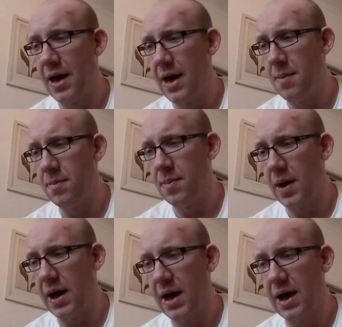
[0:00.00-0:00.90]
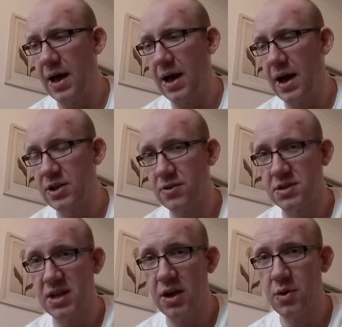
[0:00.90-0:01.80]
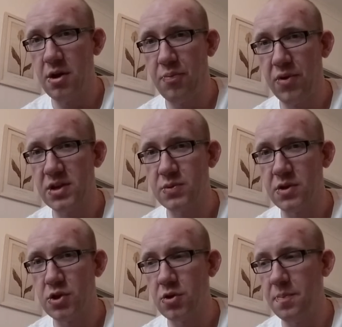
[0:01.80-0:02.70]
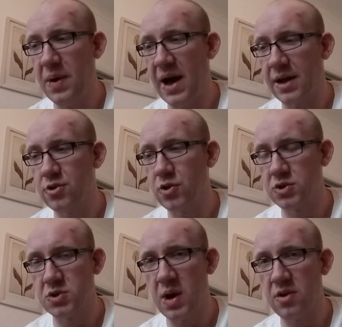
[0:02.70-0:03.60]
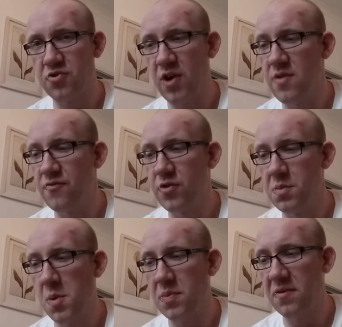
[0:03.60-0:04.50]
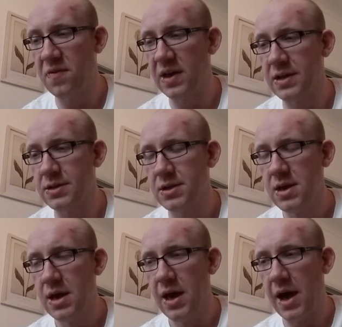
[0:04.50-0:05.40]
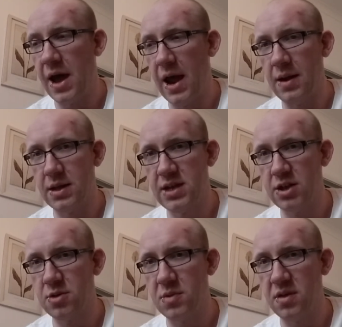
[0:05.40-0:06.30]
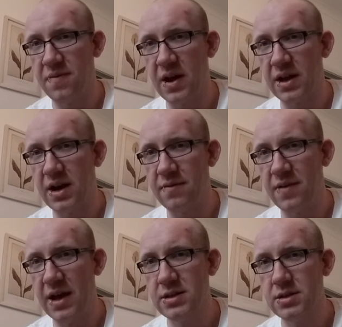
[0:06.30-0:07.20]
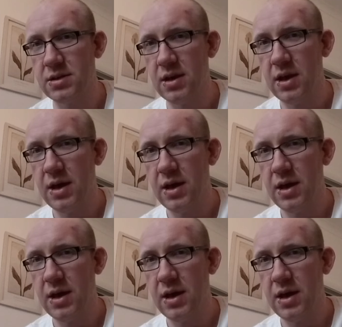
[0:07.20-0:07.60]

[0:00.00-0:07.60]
I took a Sanguinary Priest with a jump pack, just so I could try and run them up the field and attach them to the Vanguard vets.